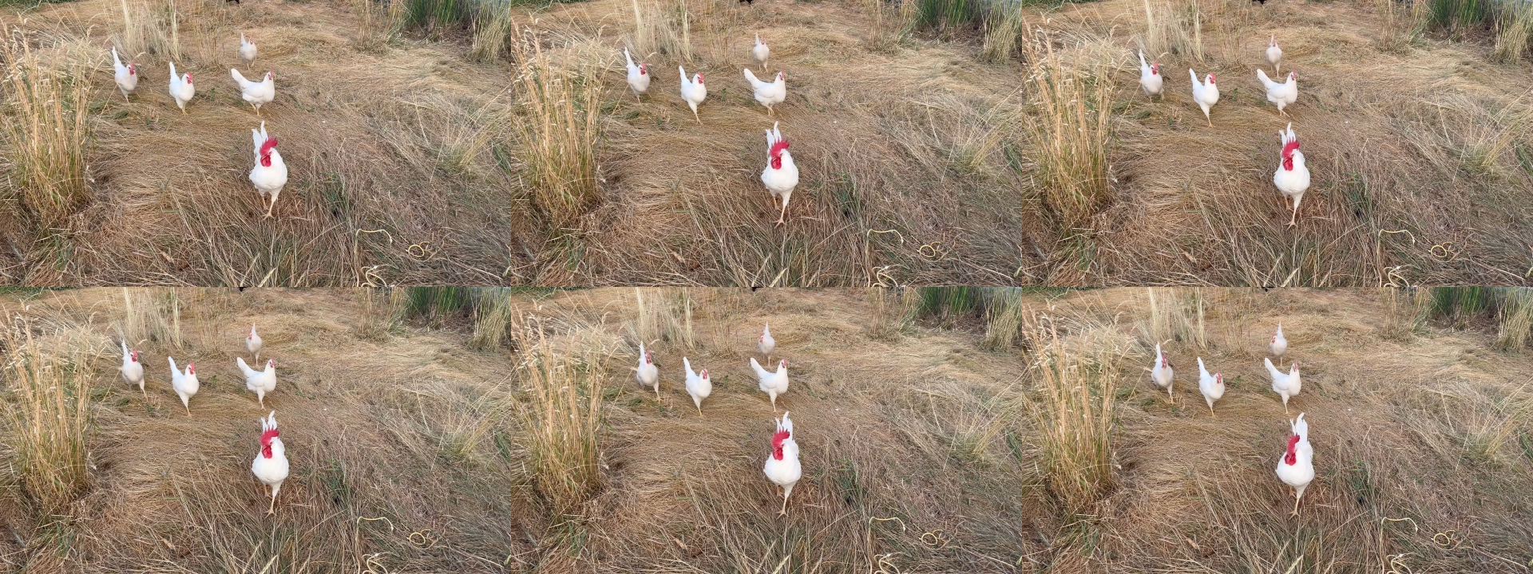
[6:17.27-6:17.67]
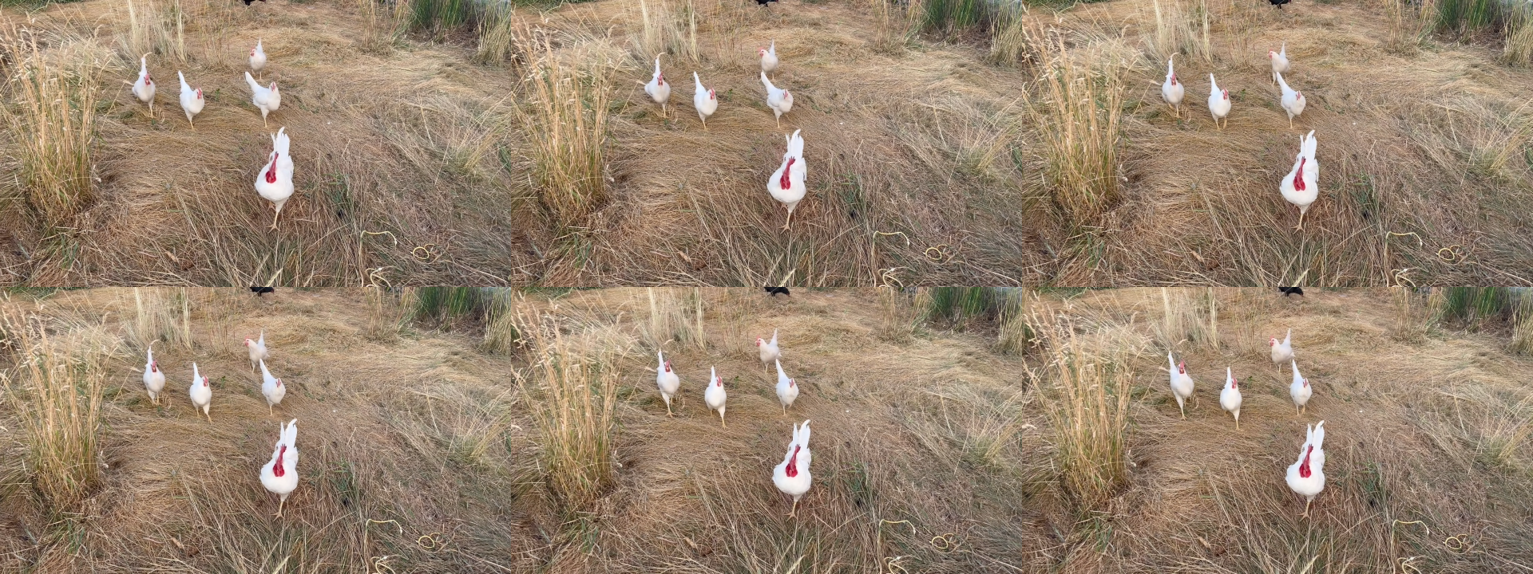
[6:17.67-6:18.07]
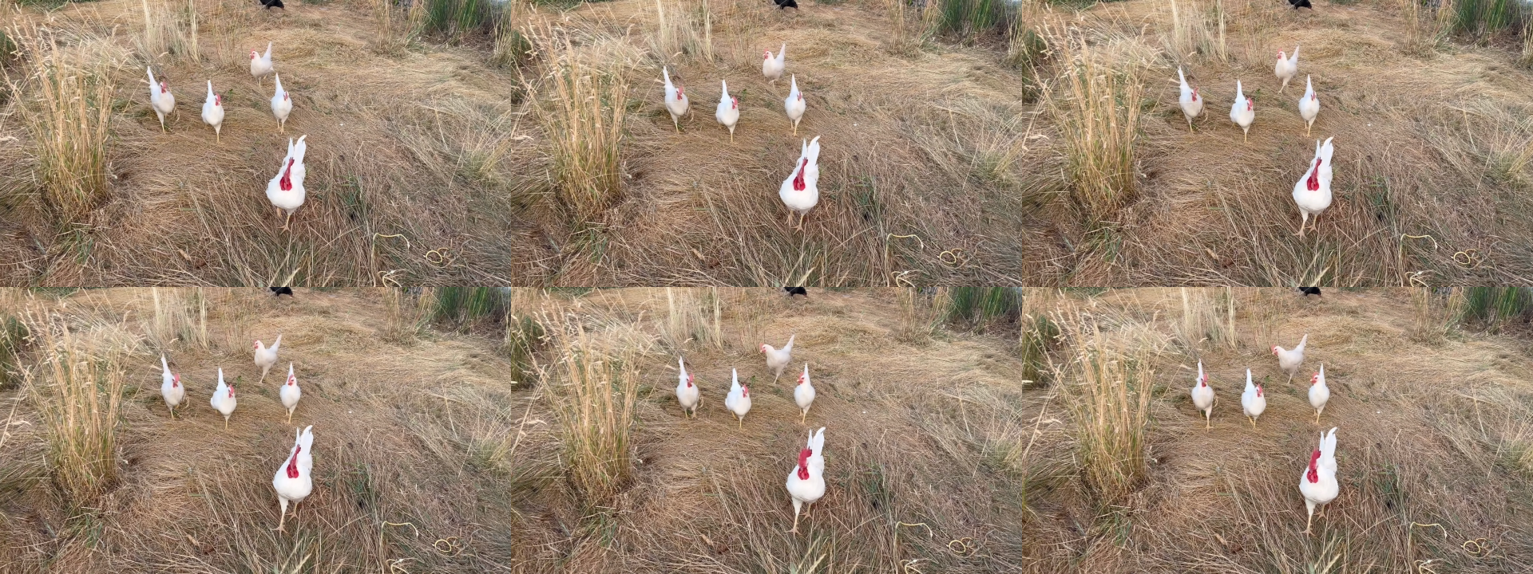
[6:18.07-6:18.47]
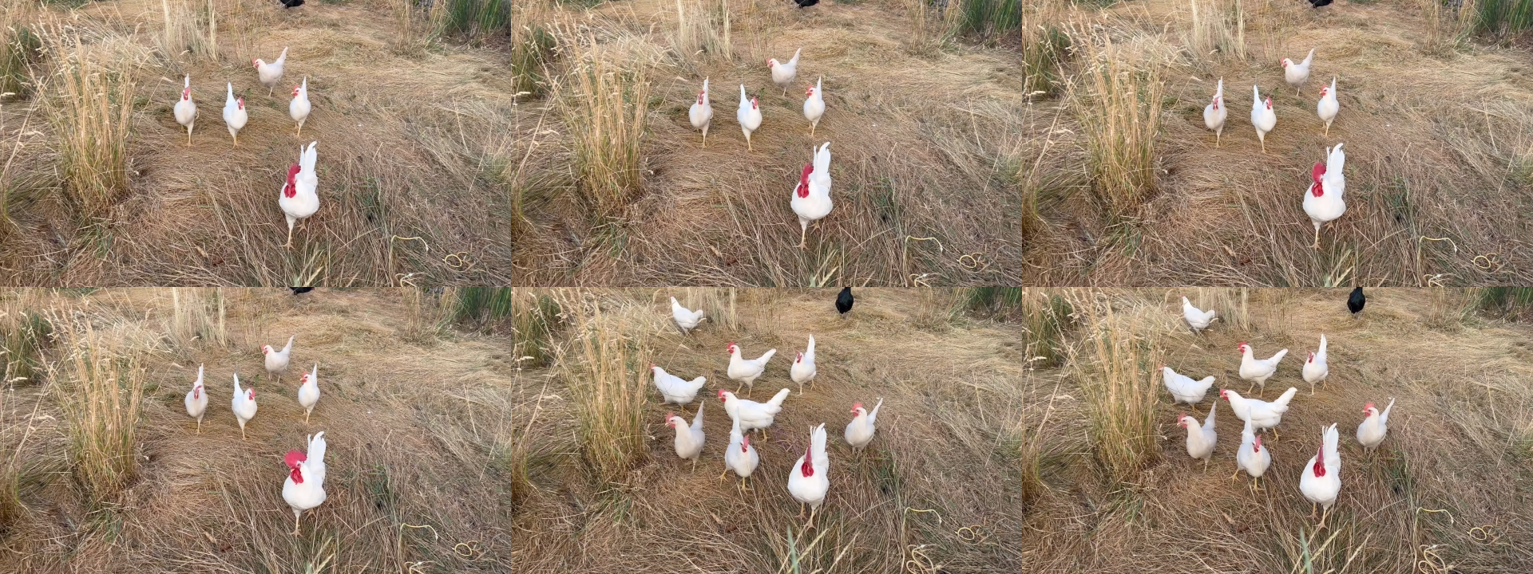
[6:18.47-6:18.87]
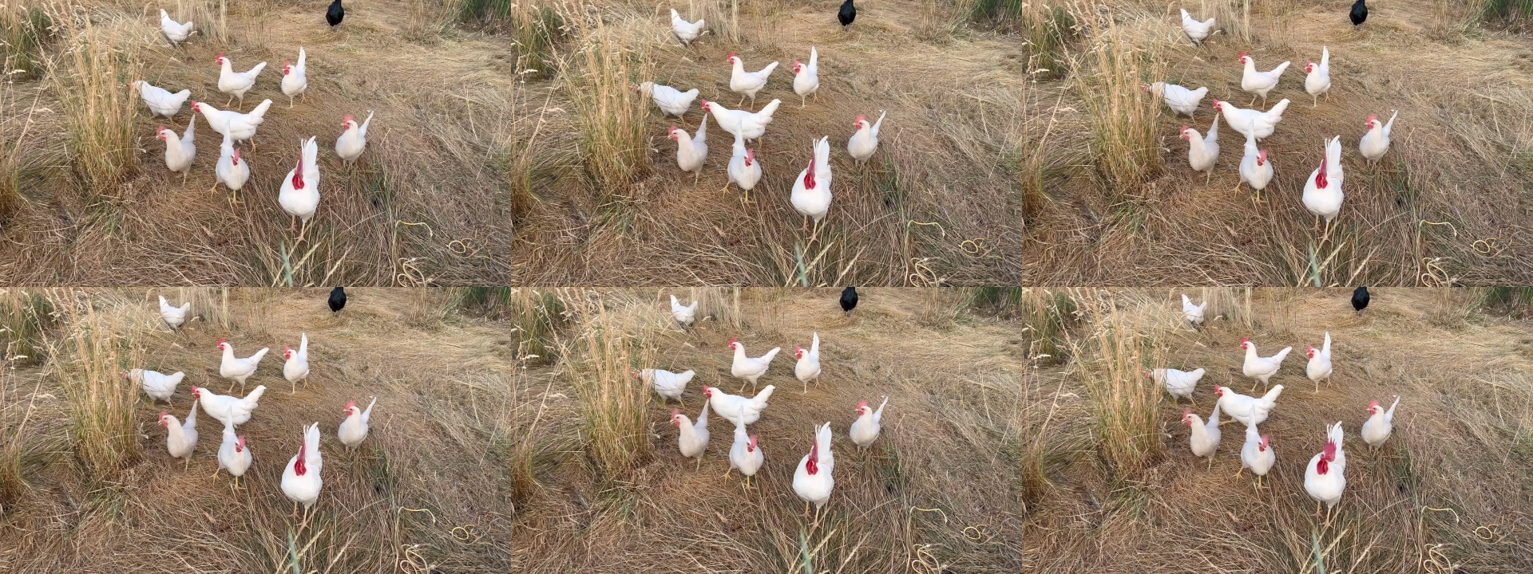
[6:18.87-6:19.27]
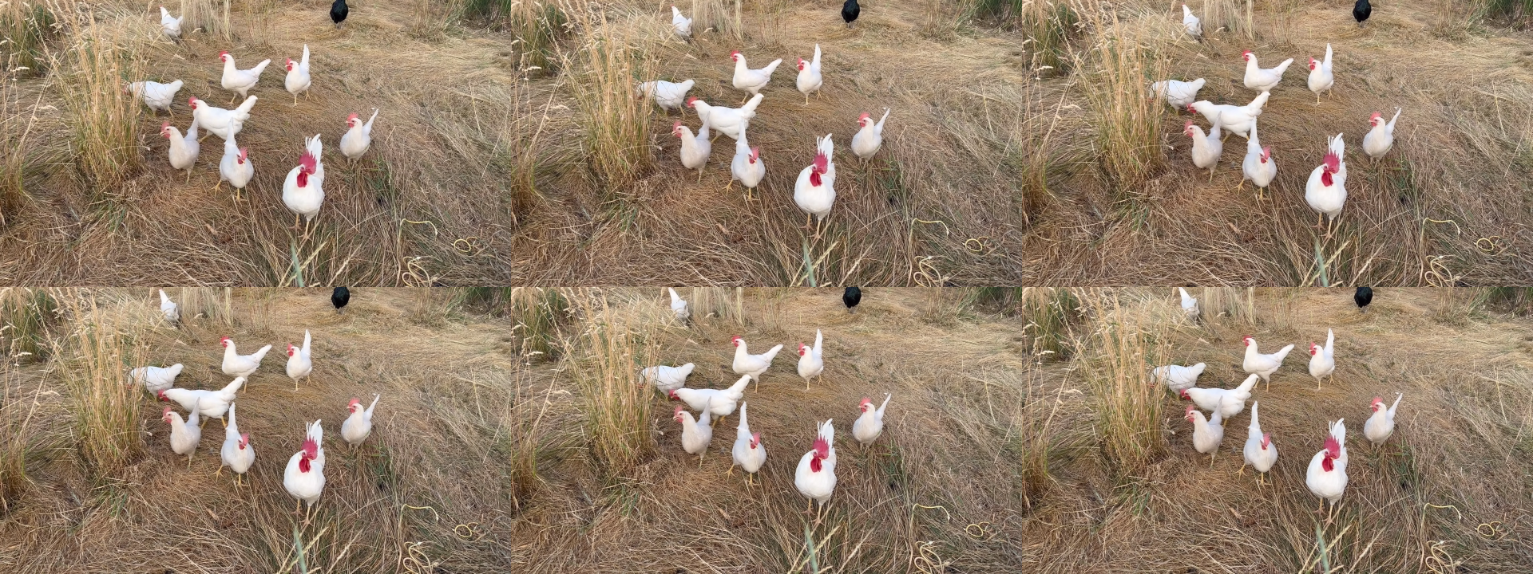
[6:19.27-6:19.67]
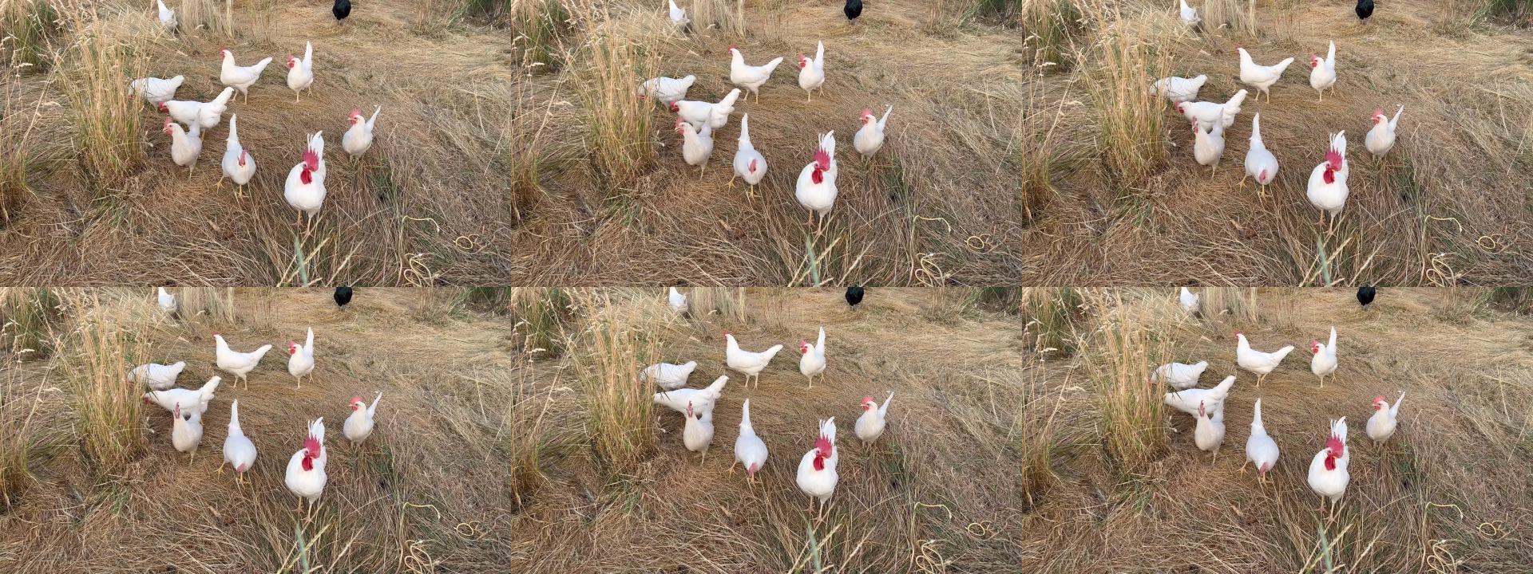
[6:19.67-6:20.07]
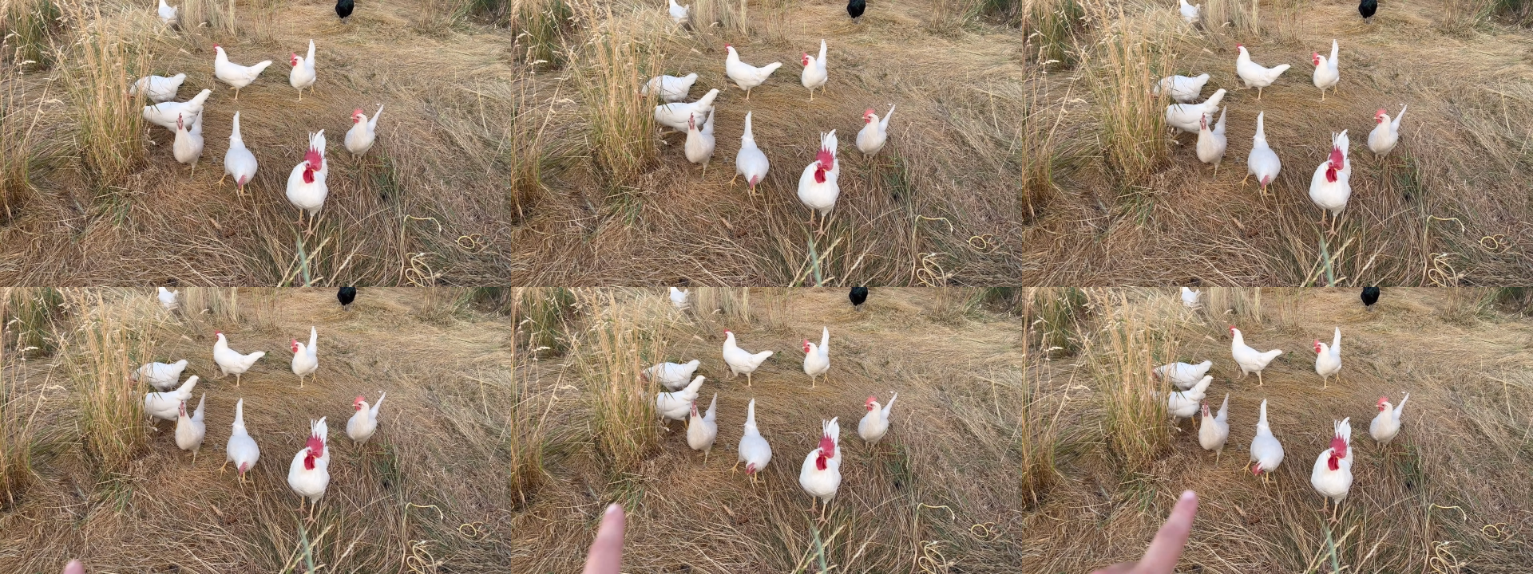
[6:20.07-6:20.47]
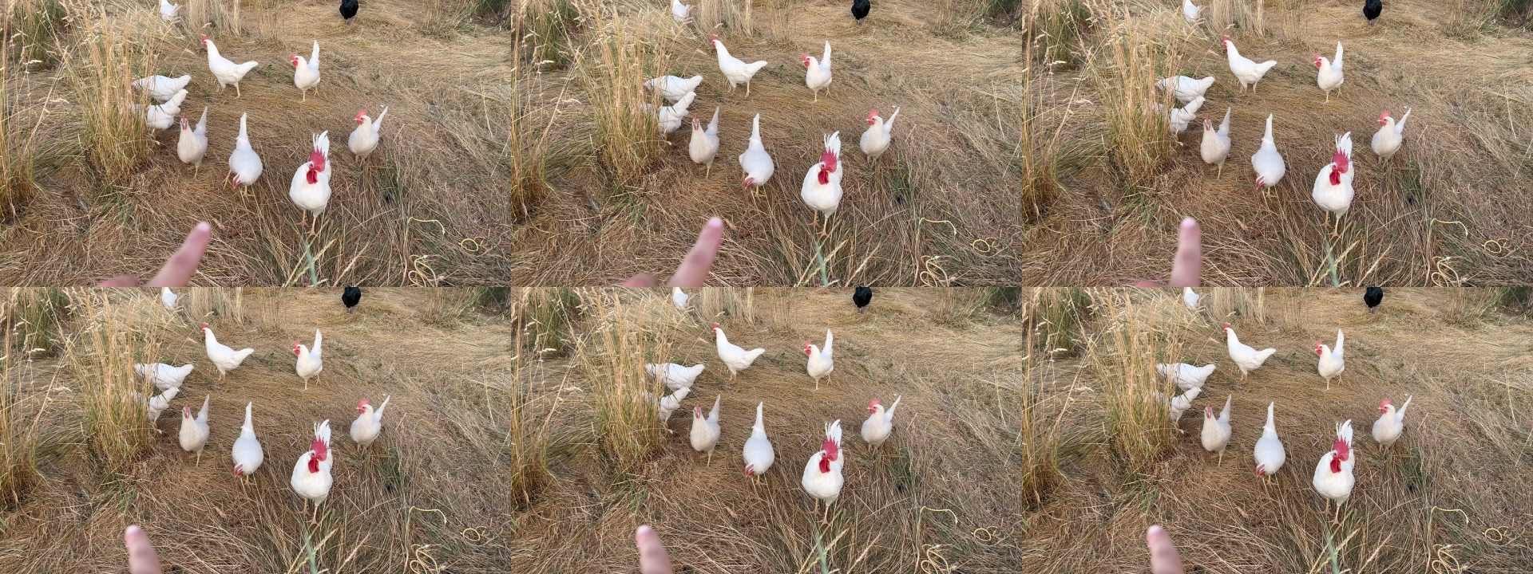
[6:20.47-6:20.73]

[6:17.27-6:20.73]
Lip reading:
[unreadable: no face in view]